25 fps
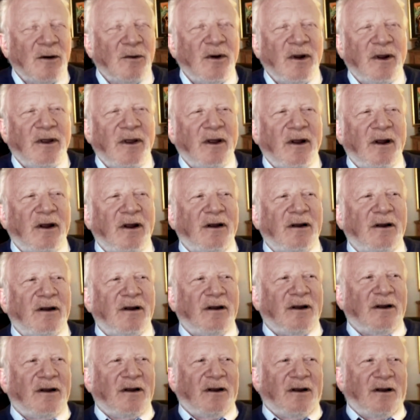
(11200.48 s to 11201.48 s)
With the
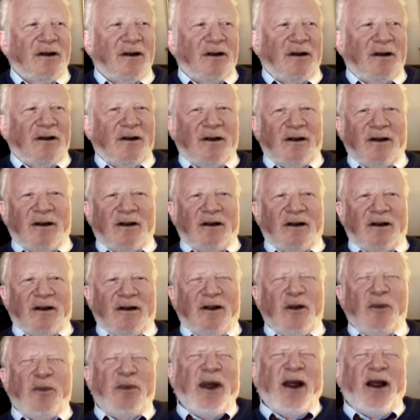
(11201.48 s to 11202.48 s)

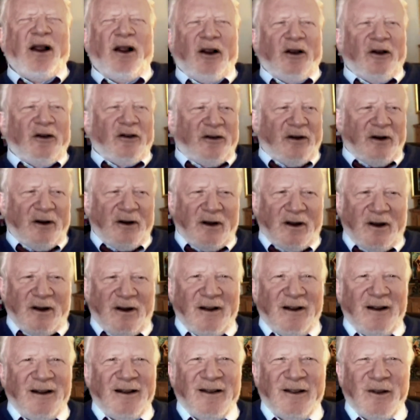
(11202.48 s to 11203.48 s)
pills and
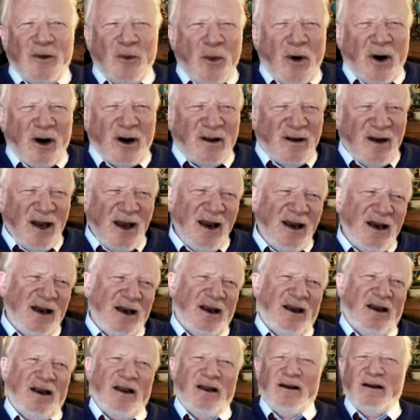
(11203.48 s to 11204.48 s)
the
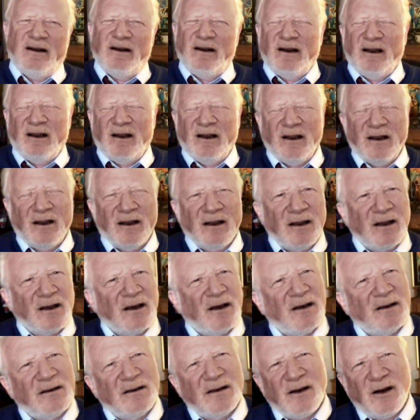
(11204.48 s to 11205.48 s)
martini and
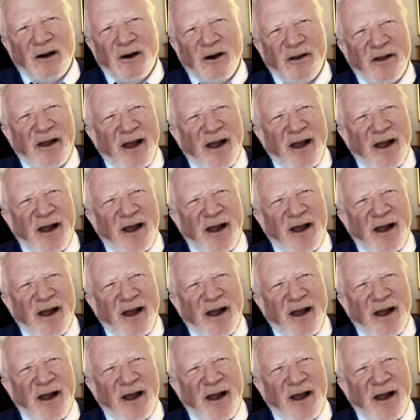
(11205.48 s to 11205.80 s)
all